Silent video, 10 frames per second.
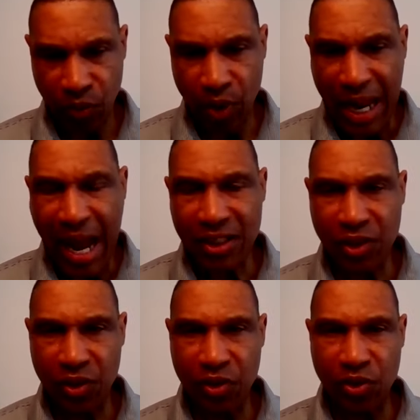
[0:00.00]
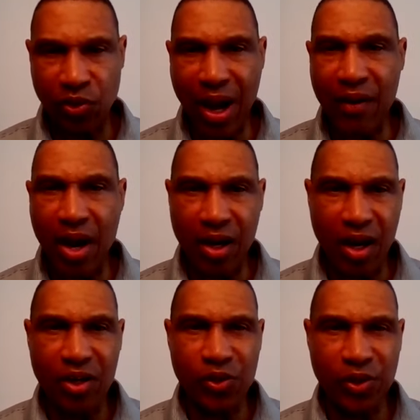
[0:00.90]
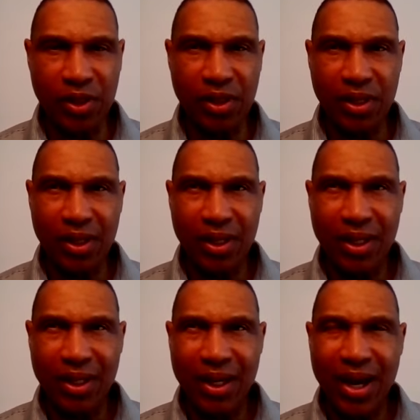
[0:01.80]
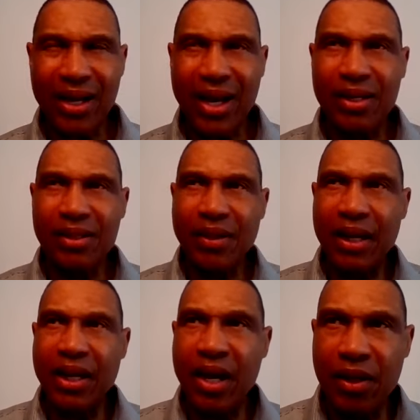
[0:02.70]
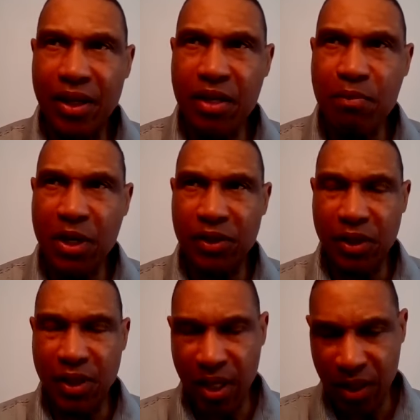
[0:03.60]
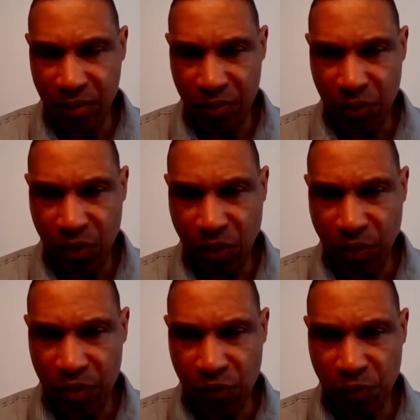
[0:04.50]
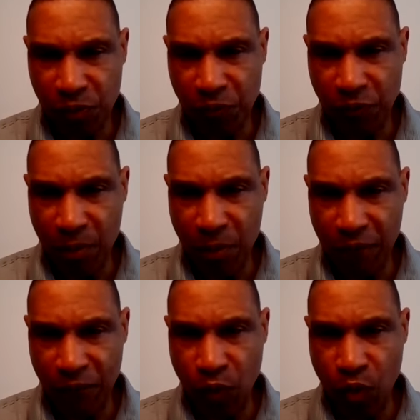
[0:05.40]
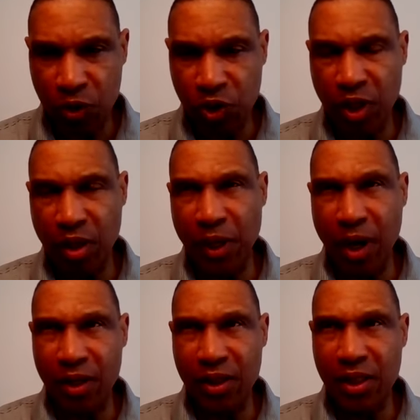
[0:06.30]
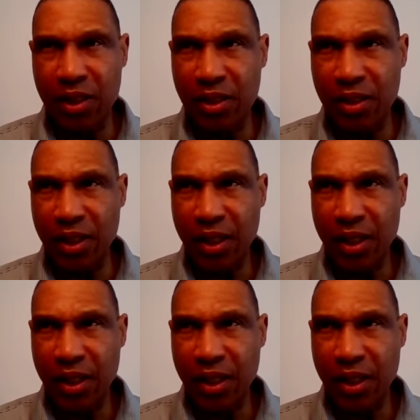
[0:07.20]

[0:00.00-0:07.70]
reaction throughout our country. I got an email today, Chris, from a former GM in our league